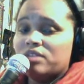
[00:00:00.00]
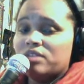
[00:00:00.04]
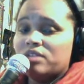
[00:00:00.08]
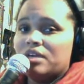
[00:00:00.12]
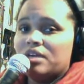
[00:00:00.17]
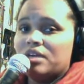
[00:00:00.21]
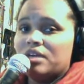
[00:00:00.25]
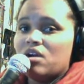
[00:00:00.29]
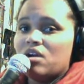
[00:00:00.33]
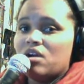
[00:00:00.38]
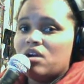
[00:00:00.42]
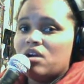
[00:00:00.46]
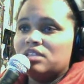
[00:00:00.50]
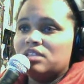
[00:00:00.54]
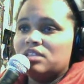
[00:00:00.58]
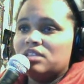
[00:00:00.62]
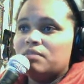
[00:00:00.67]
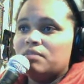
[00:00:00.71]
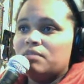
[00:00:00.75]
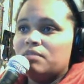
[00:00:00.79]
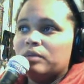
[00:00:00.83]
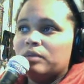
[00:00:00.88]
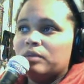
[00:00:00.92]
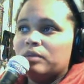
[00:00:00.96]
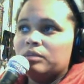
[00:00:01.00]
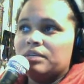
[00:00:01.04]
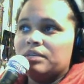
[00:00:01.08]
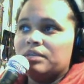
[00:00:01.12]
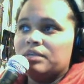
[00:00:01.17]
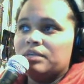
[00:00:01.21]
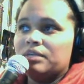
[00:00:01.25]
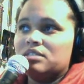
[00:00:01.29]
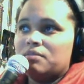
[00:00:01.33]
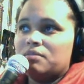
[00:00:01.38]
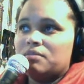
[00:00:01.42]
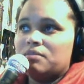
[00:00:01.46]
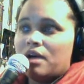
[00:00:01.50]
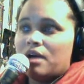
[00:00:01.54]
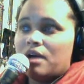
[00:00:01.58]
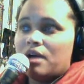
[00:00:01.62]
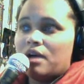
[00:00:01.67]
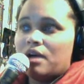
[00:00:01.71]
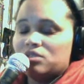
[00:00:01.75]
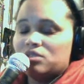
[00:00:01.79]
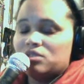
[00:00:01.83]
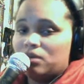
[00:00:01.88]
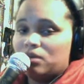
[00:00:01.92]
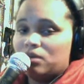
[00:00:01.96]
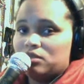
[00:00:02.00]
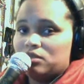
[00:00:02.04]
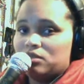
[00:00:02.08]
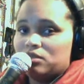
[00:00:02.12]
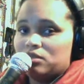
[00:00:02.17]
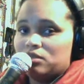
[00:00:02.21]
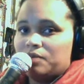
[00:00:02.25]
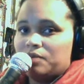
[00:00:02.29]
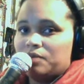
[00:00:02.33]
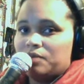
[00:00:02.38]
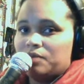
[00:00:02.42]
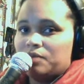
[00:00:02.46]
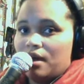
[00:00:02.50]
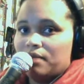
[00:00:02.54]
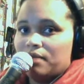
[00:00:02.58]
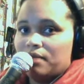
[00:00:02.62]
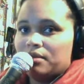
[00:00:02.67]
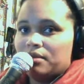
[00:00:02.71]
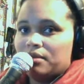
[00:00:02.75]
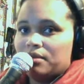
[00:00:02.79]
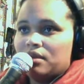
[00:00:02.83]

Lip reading: are being heard at the moment because the moderates don't speak up.